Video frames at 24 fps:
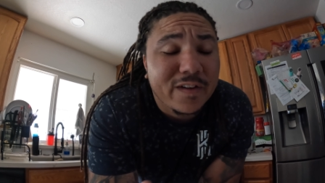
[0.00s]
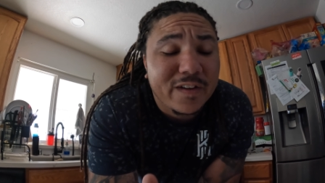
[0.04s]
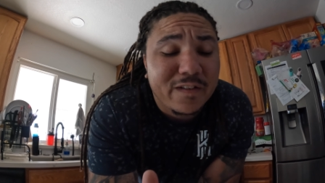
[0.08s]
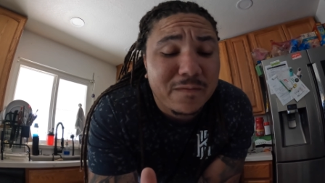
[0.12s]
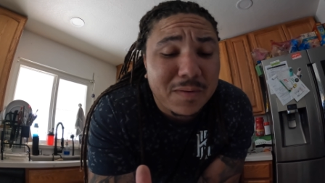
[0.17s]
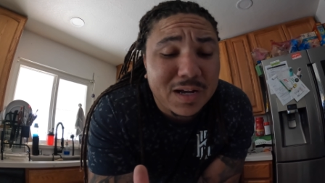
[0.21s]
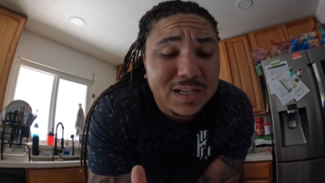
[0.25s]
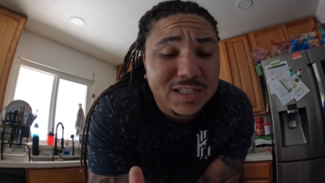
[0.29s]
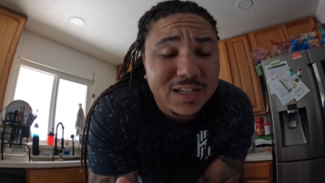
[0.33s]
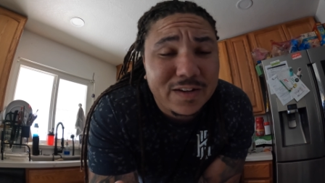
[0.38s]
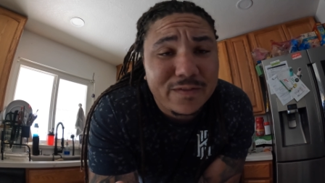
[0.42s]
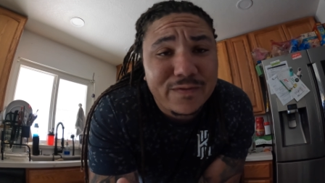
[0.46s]
If
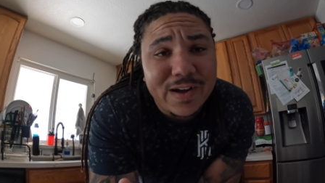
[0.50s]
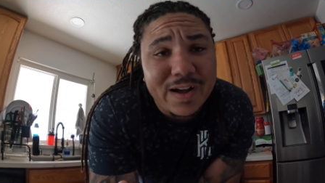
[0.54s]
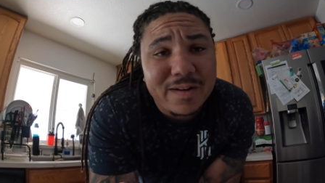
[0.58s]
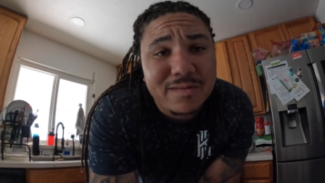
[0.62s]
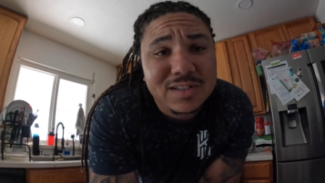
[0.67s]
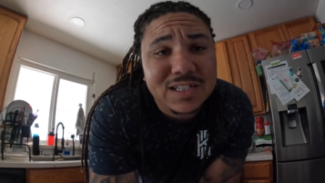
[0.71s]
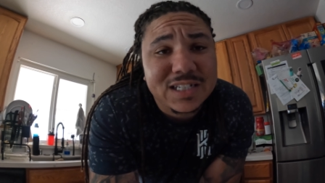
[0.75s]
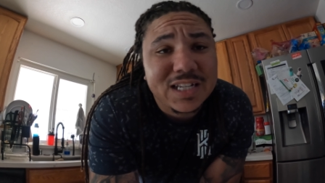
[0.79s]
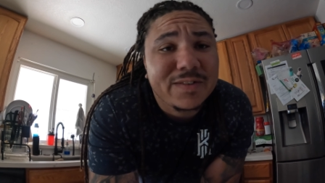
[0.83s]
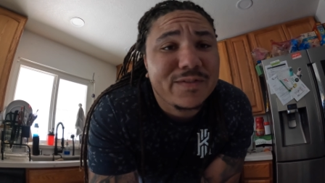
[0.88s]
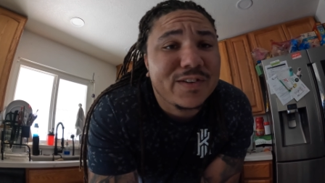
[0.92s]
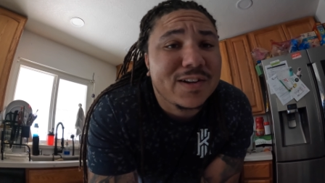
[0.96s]
my C five
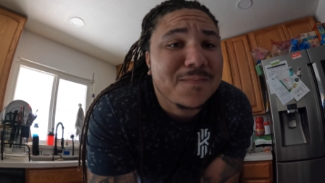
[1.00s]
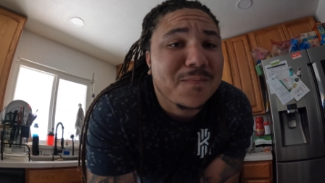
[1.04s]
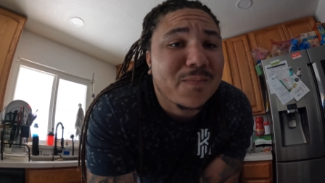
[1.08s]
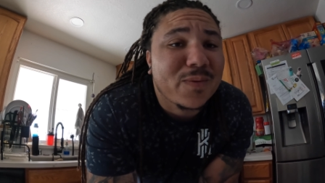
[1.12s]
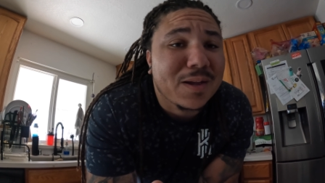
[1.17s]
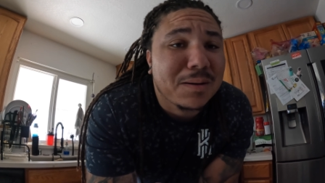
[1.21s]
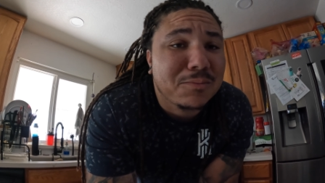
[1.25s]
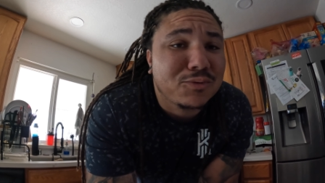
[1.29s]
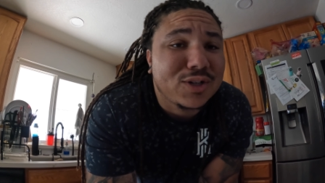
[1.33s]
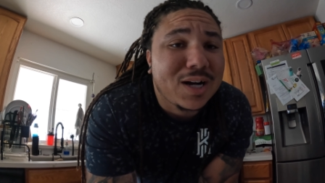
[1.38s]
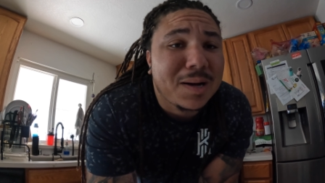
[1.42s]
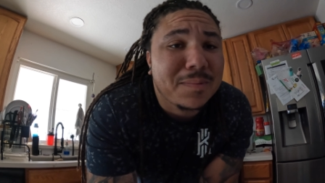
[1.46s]
is leaving,
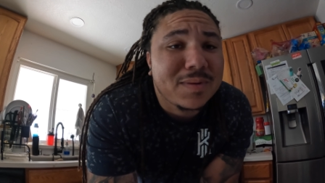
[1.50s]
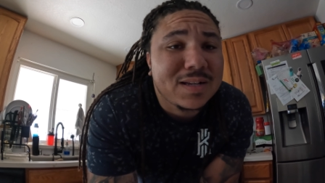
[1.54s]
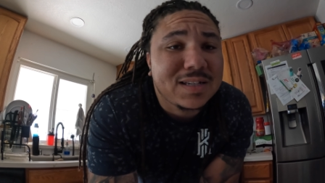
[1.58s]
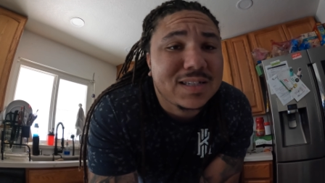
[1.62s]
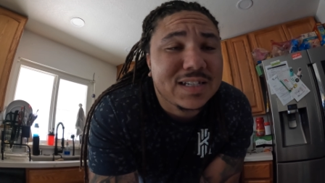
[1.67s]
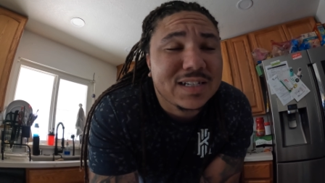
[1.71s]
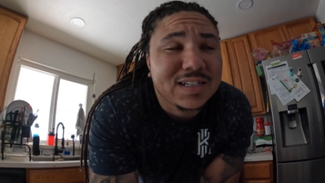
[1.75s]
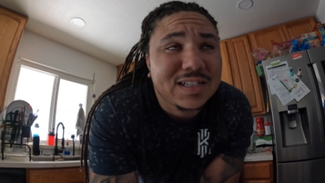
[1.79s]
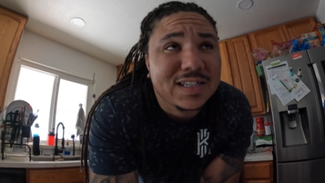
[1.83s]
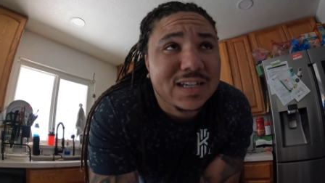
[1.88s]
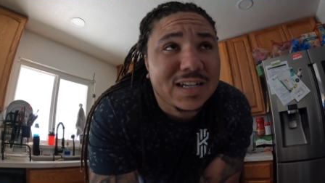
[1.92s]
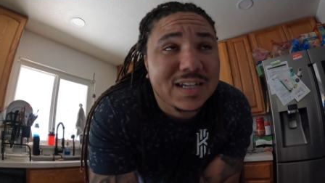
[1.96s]
I'm dropping
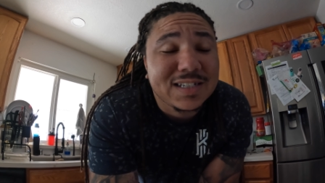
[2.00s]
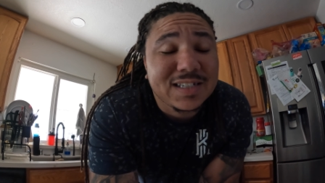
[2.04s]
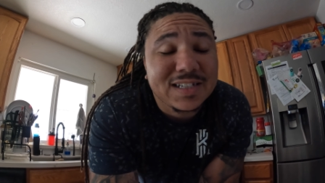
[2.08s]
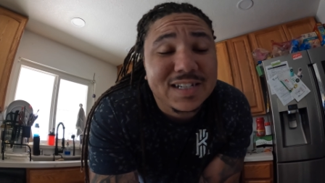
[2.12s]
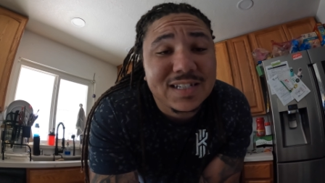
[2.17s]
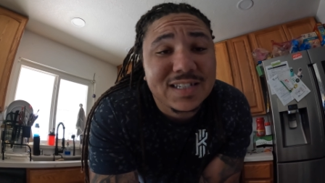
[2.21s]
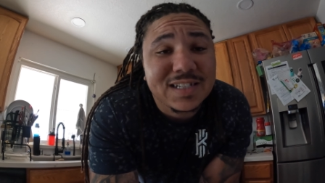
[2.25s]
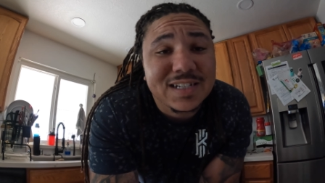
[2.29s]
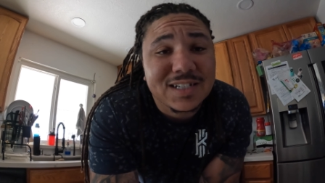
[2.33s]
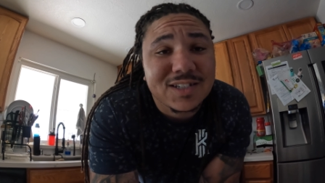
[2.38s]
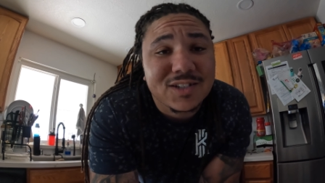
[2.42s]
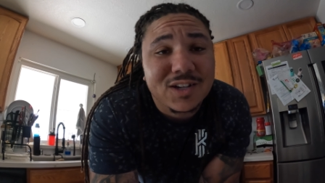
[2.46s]
the C
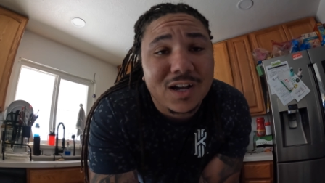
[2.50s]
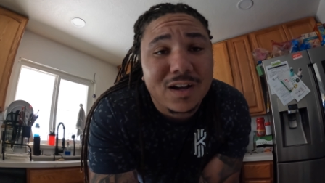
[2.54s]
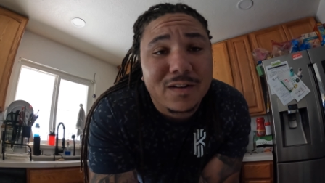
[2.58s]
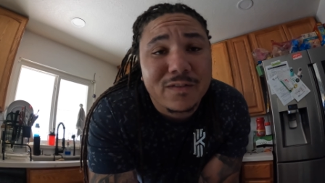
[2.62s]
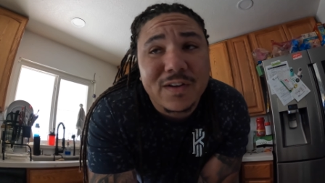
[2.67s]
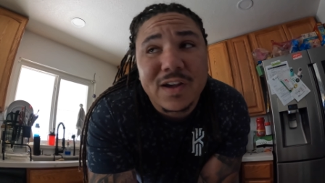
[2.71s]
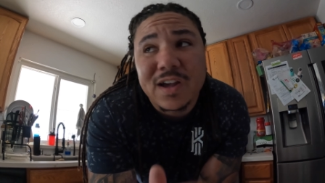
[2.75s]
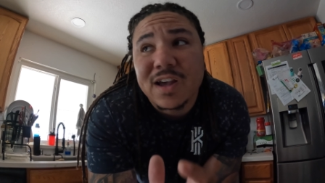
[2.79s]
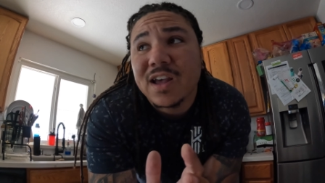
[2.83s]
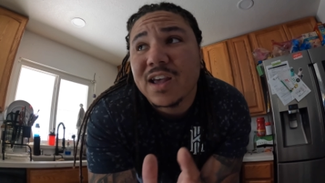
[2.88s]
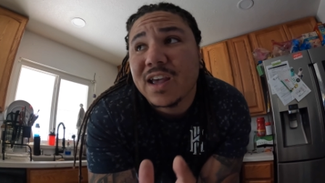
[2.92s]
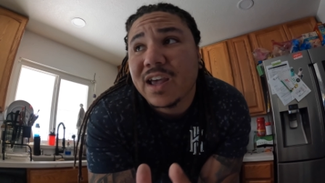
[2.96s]
six
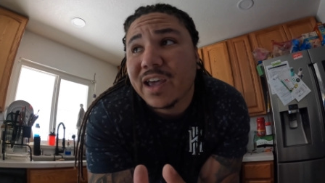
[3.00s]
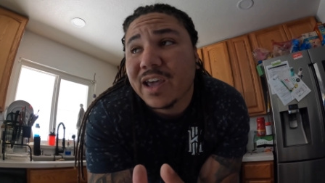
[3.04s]
off,